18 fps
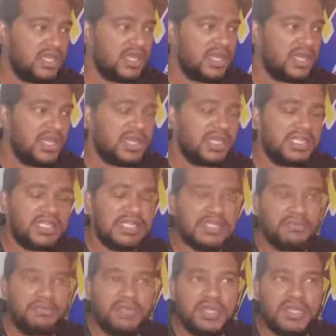
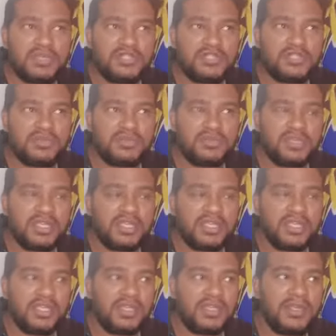it appears to
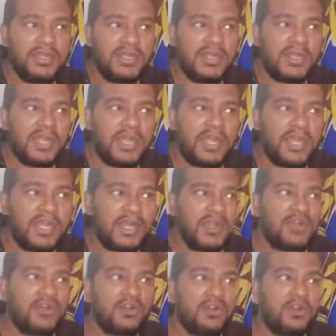be
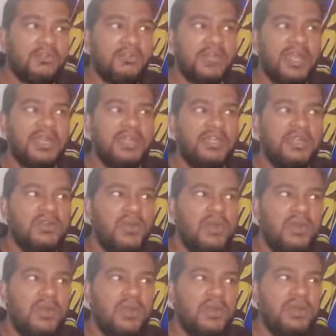combining
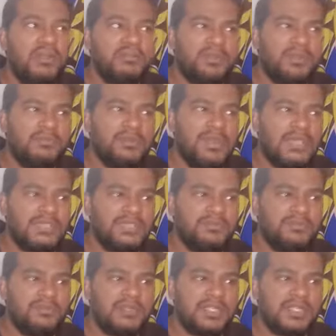all of the
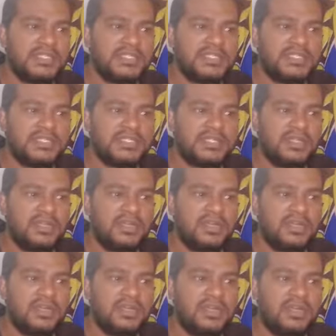best bits
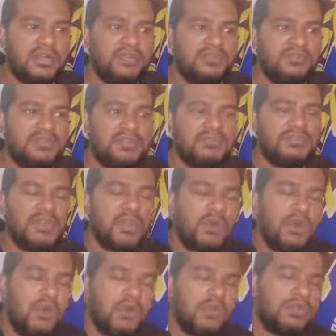from the
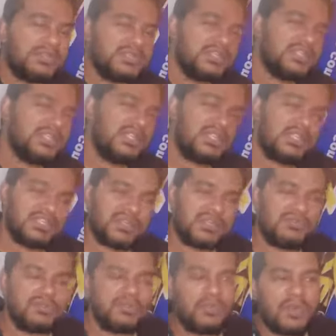whole series
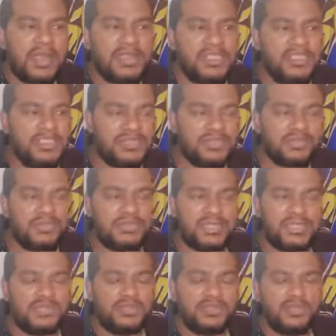of the
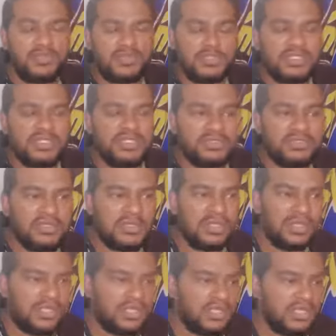YD2, including
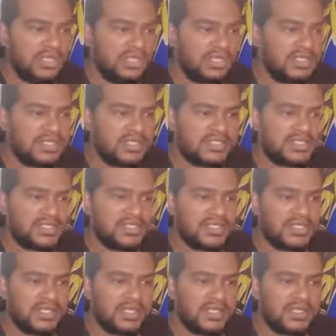
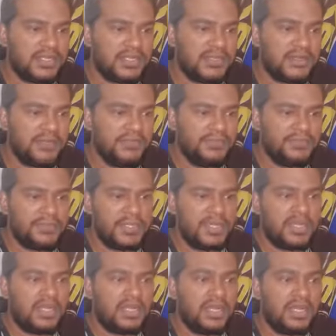this
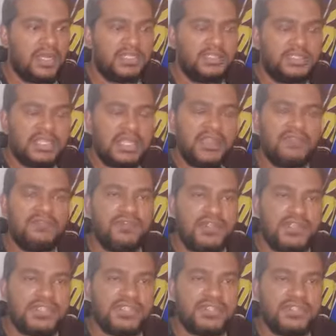their
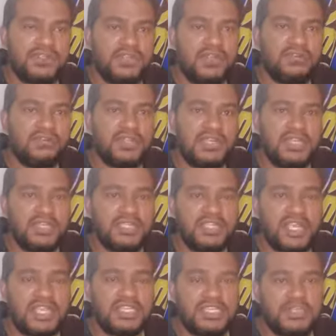version of an
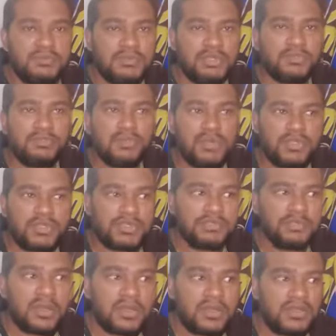adjustable motor
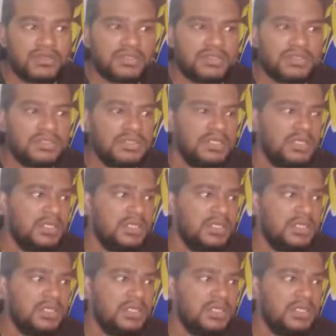mount.